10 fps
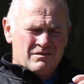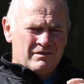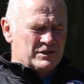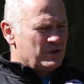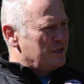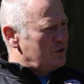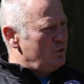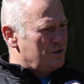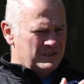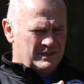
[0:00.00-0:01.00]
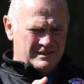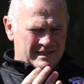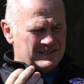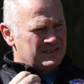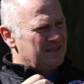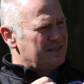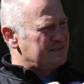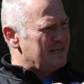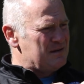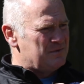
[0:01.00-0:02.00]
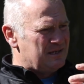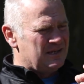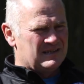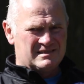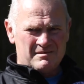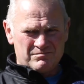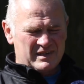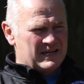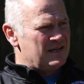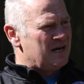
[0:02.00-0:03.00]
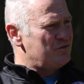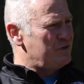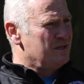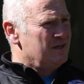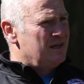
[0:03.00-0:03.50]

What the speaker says: And he's on the coach and he's texting all the time and all that. And I'm getting angry.